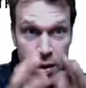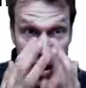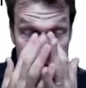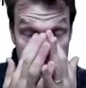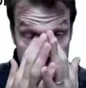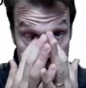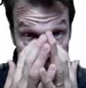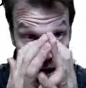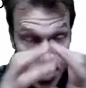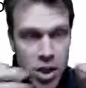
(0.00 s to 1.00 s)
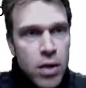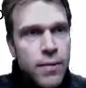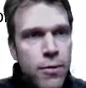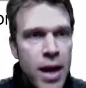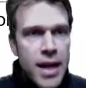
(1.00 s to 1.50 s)
Okay, that's a
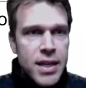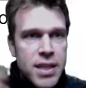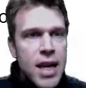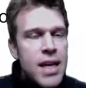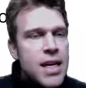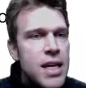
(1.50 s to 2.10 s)
good phrase.